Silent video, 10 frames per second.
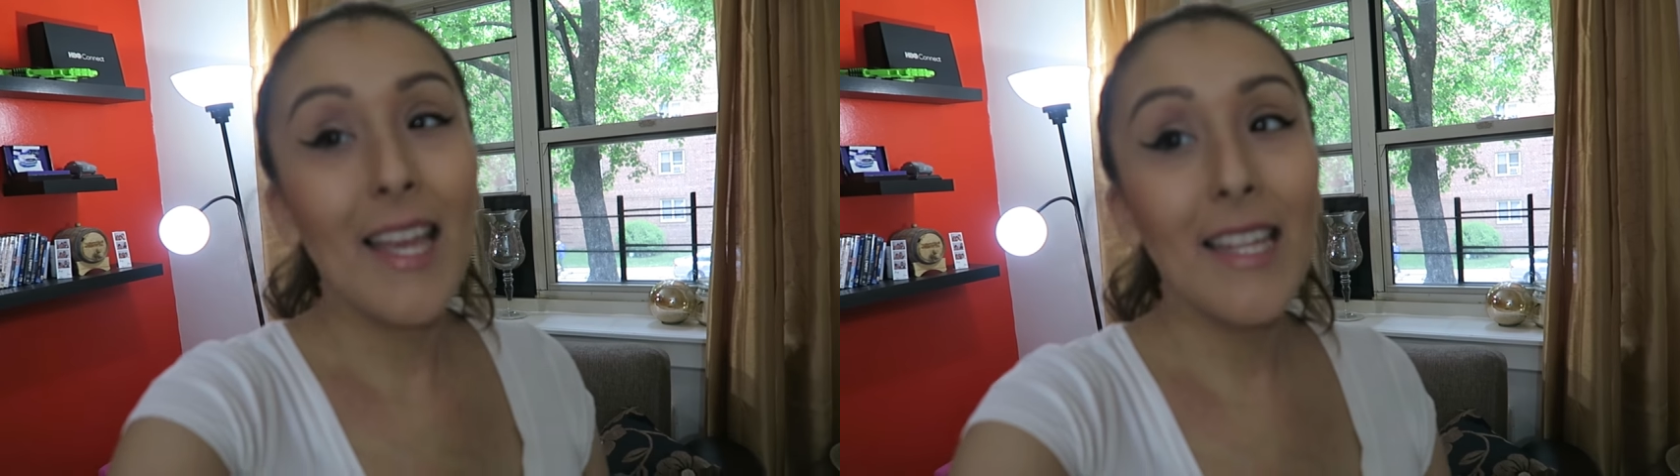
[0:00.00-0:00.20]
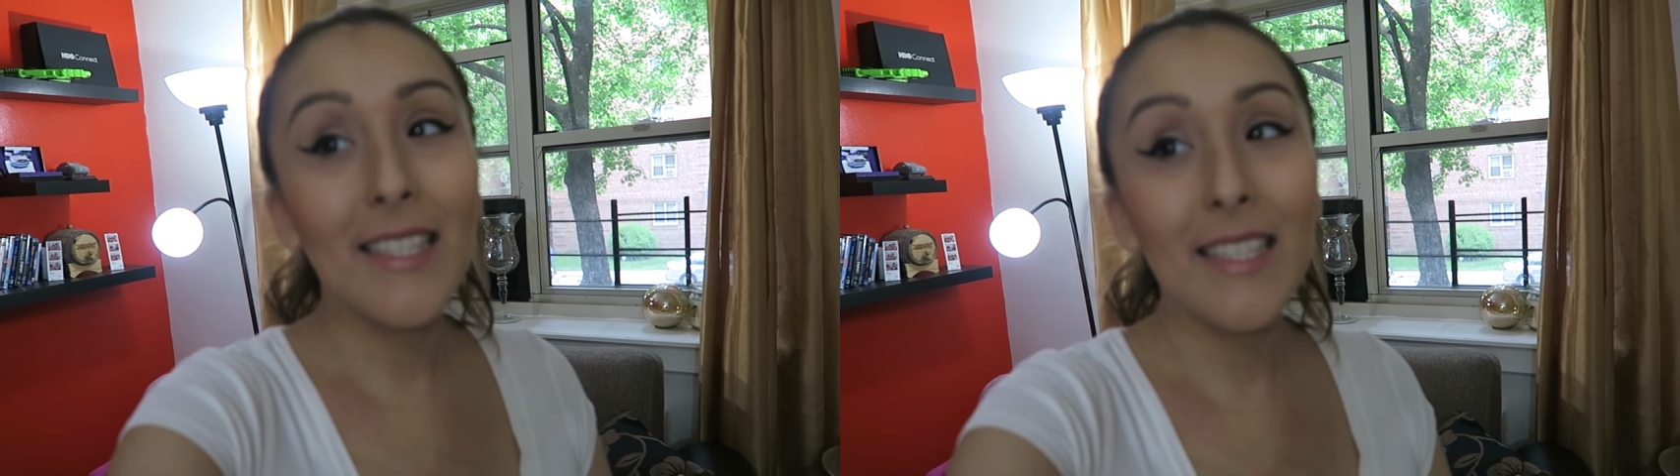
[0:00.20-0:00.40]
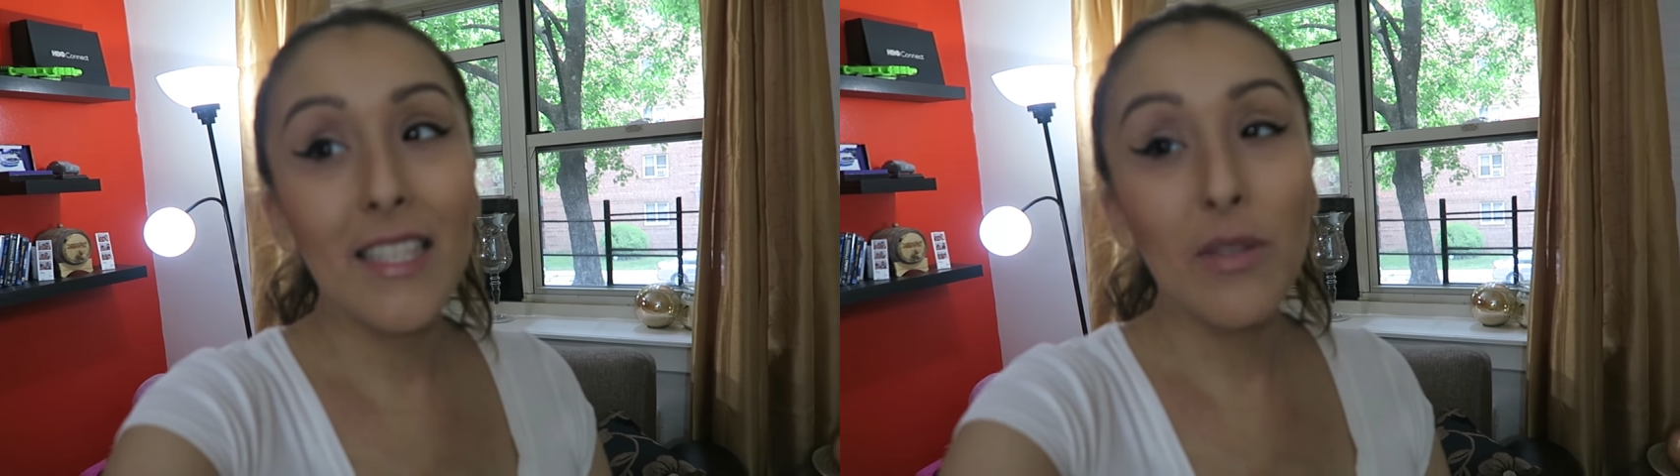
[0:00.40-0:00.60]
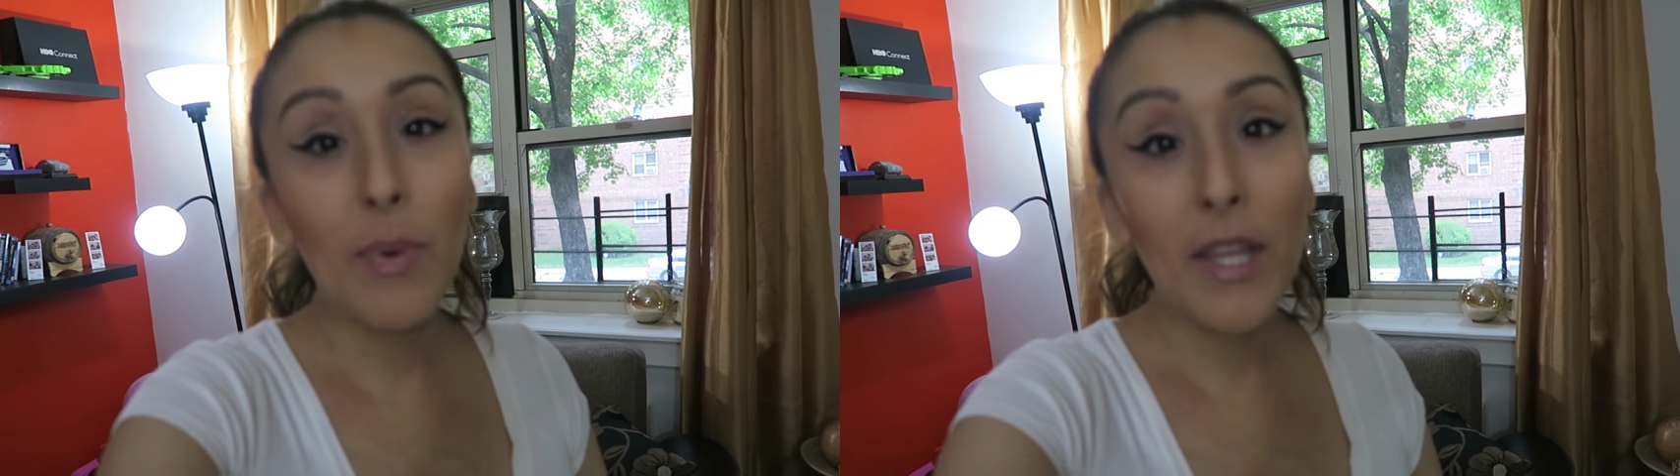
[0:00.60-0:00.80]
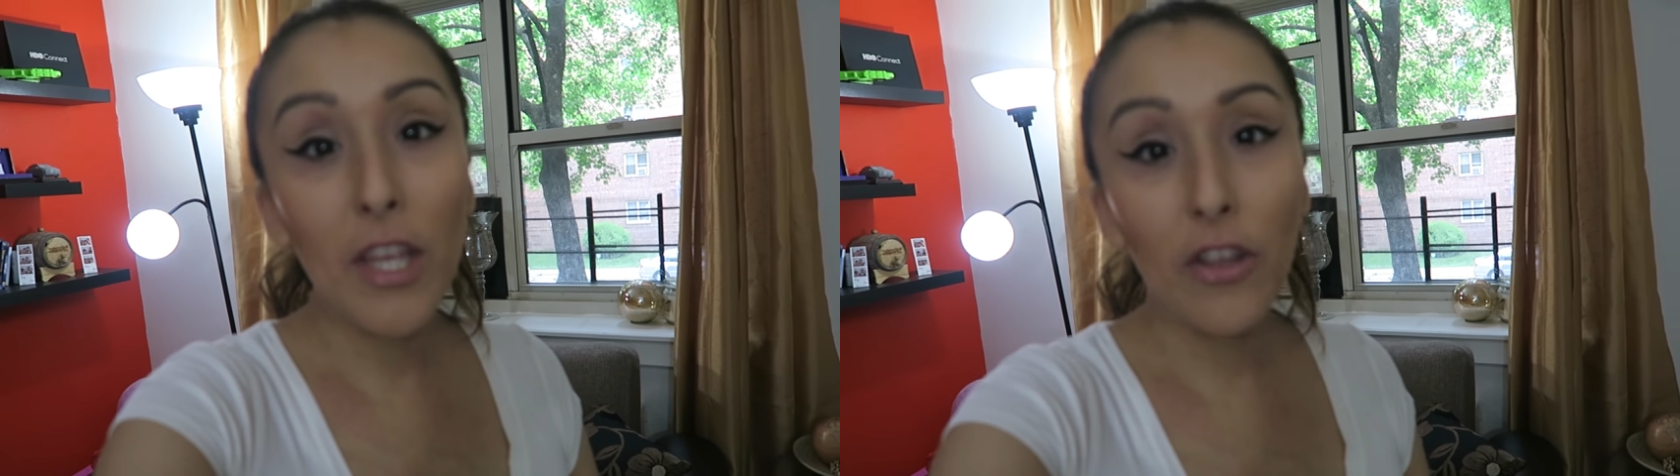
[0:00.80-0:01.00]
It's
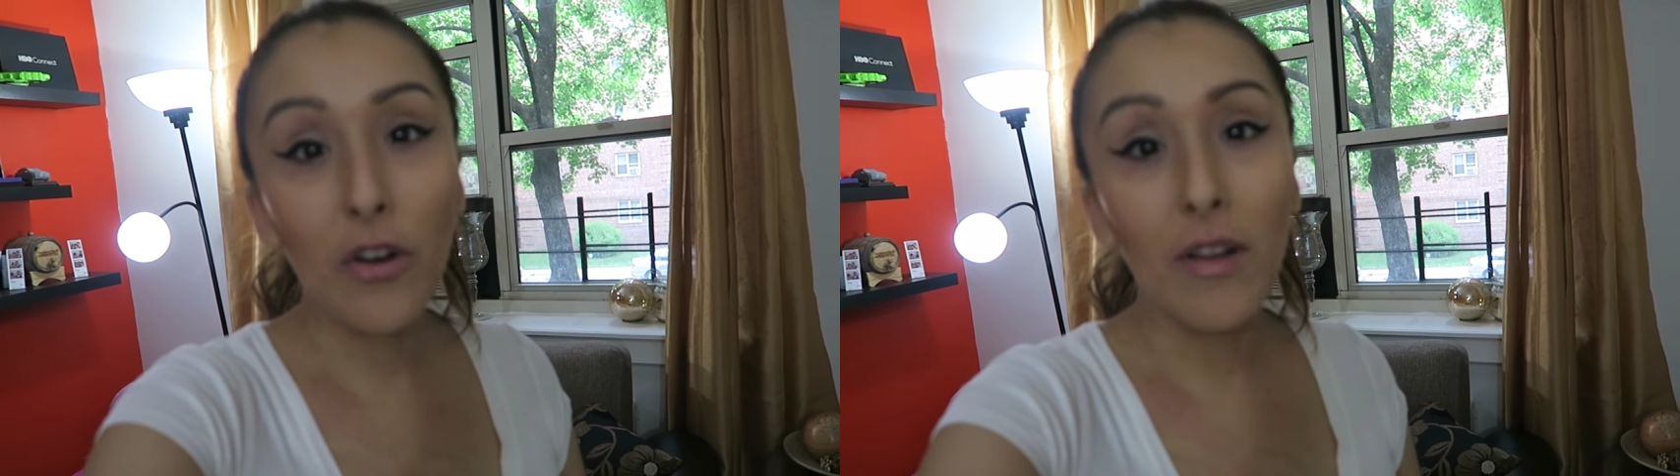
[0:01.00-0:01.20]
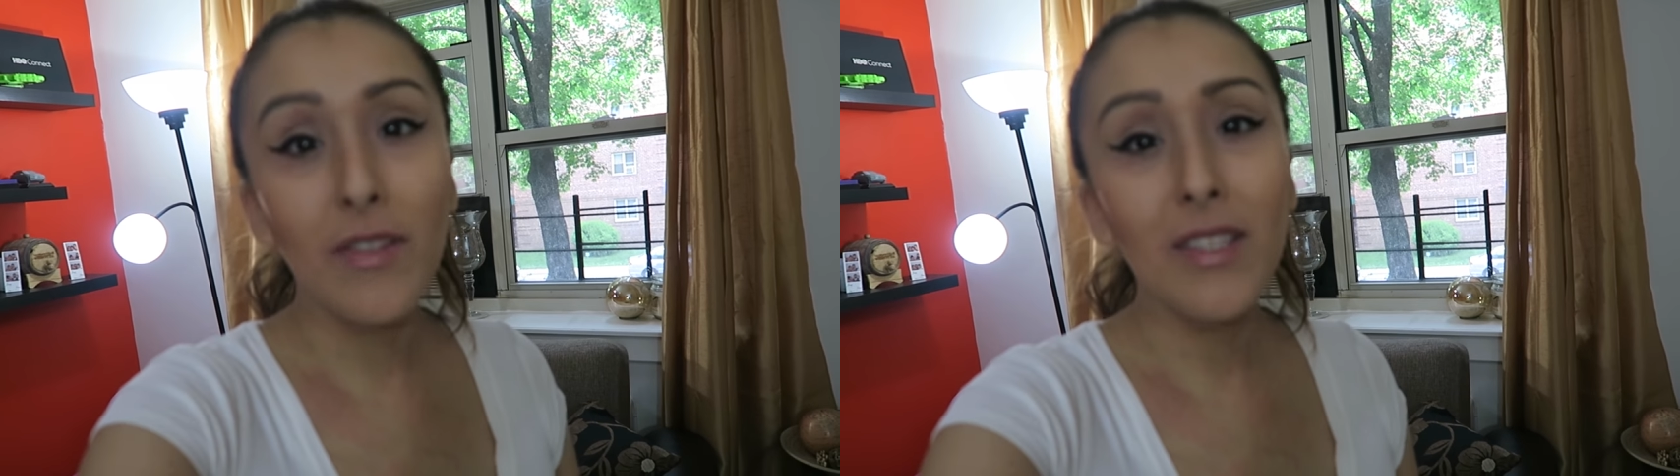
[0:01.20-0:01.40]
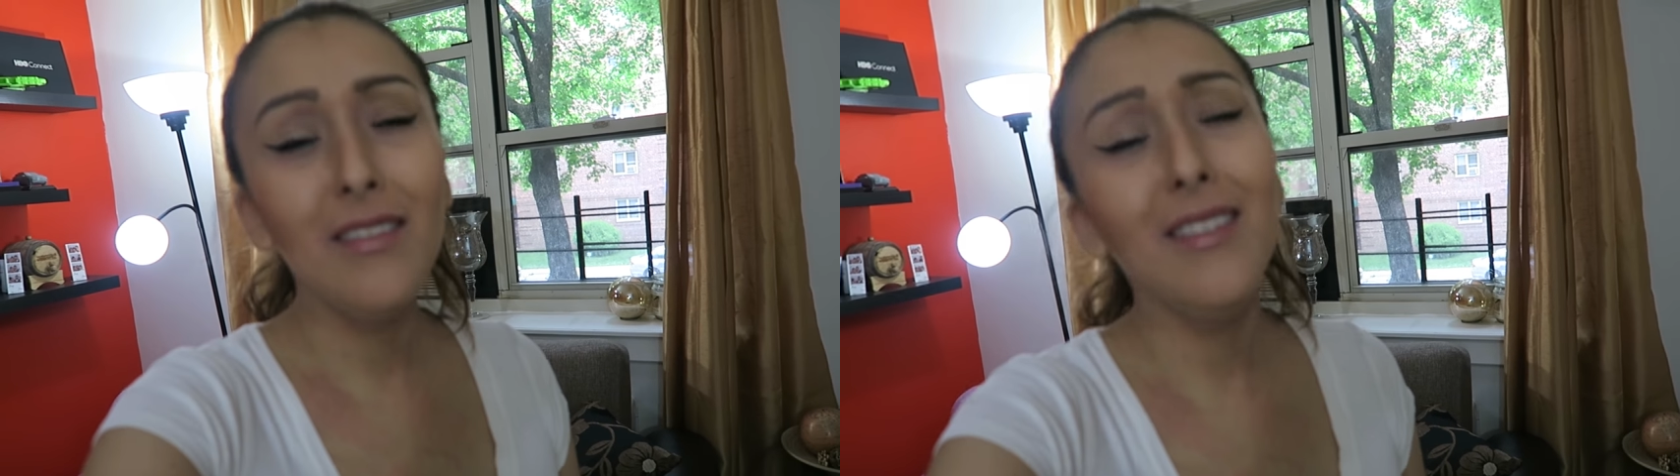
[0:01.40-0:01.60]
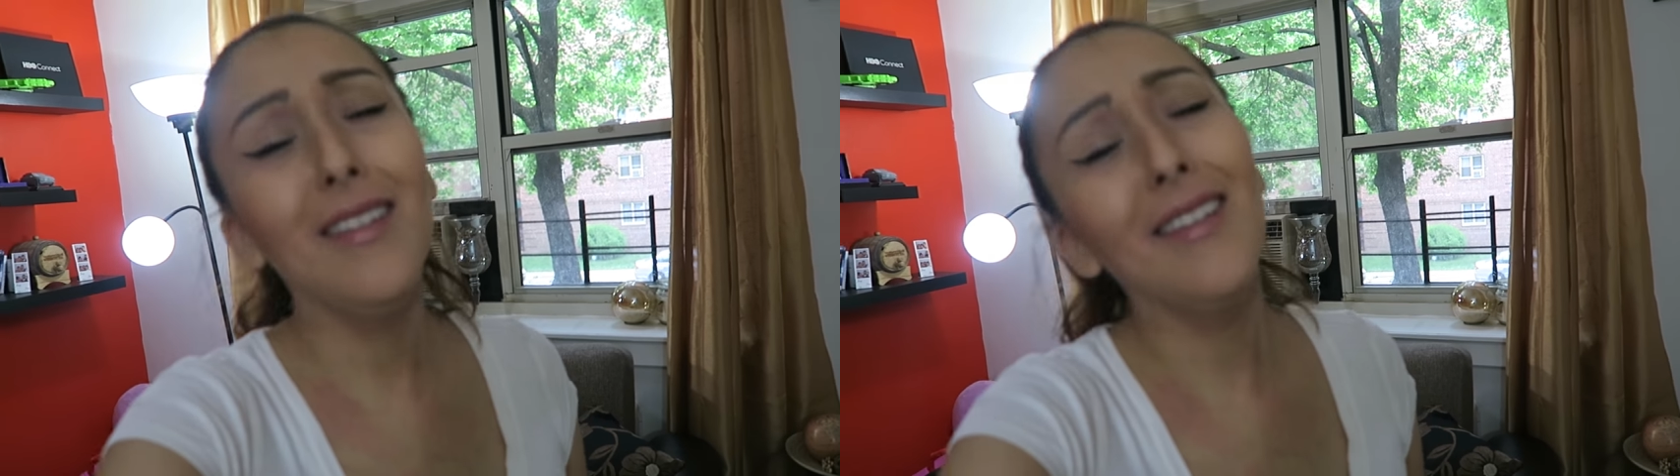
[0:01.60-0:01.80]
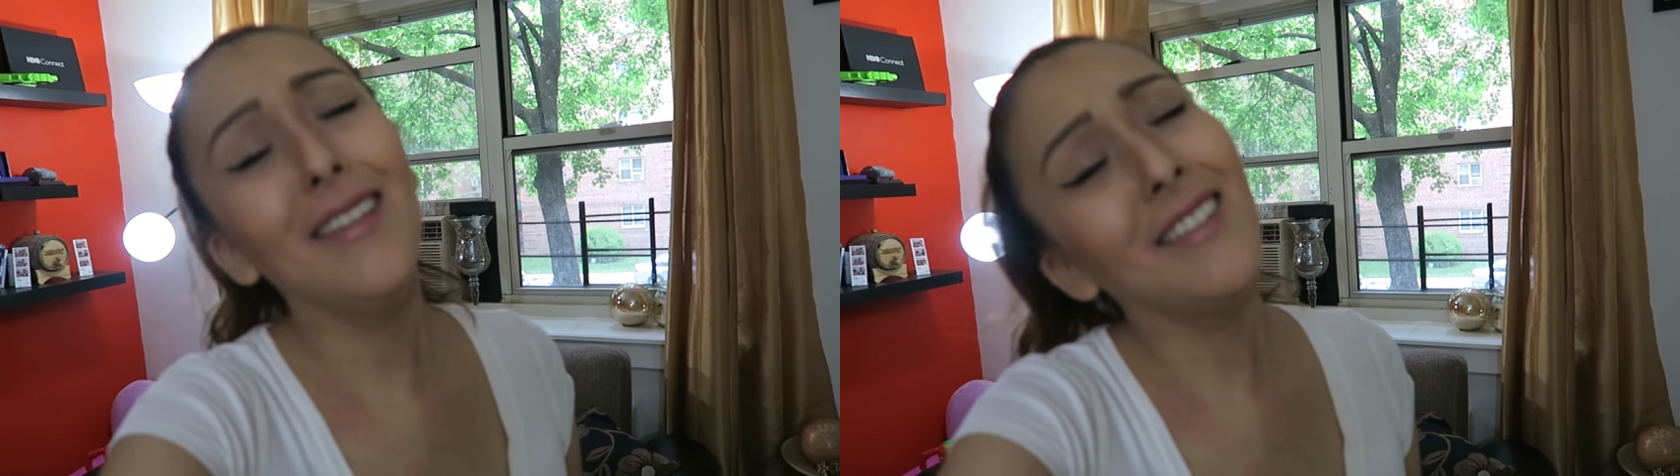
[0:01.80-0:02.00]
depending on the cry. He's like,
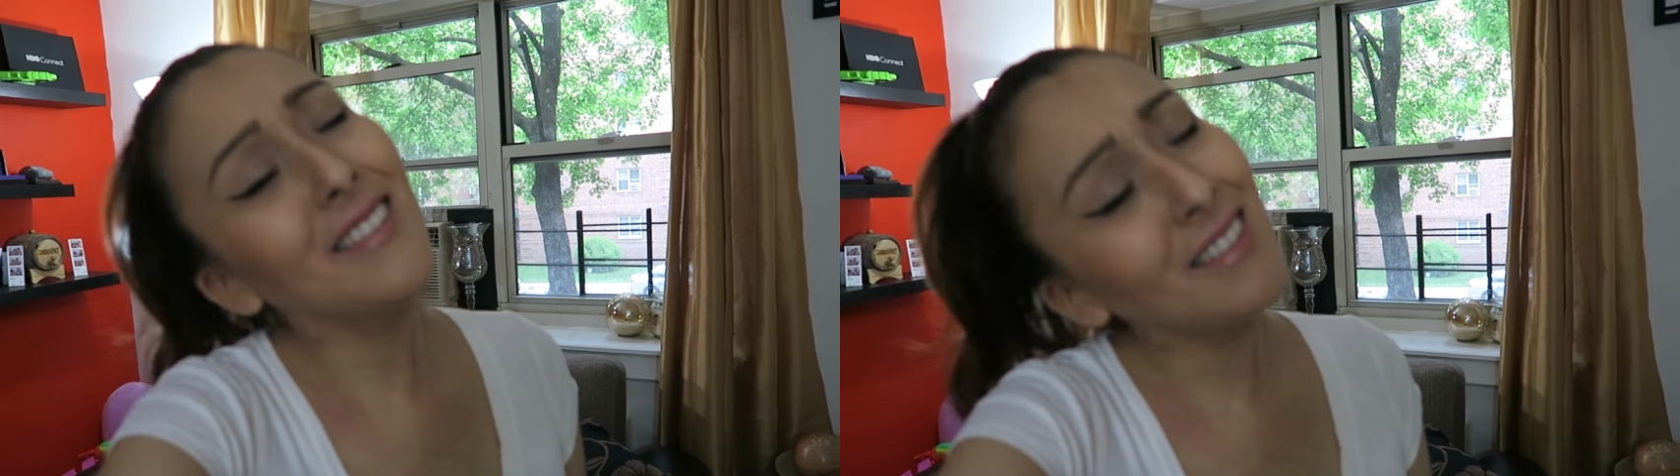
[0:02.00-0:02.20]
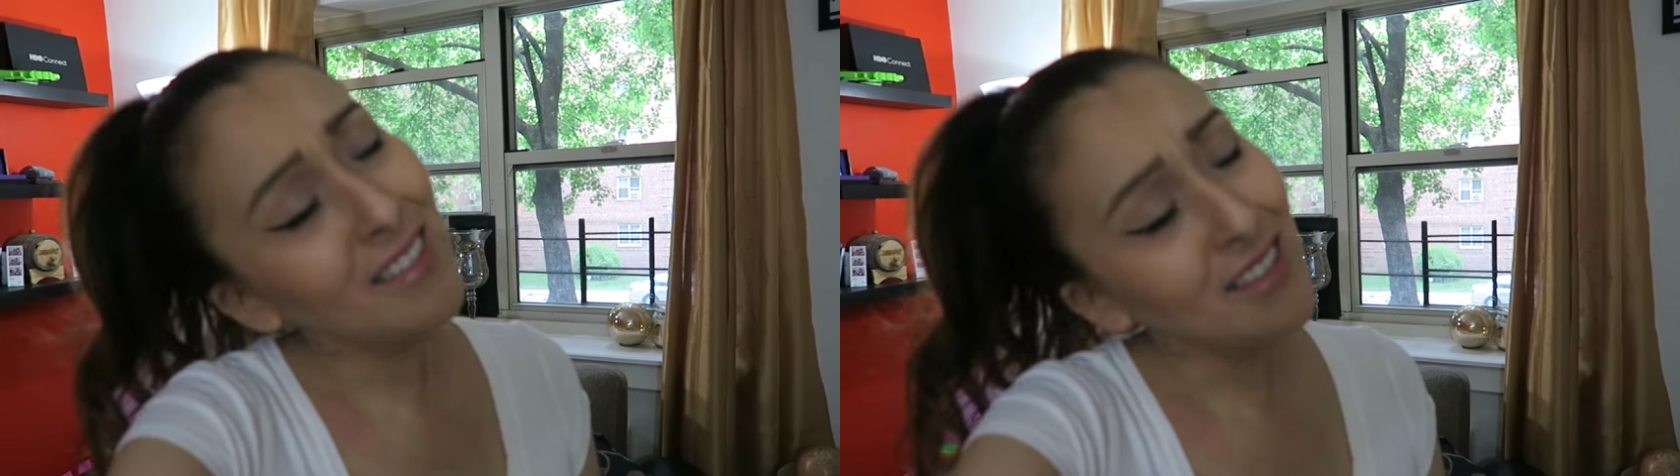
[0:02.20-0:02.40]
eh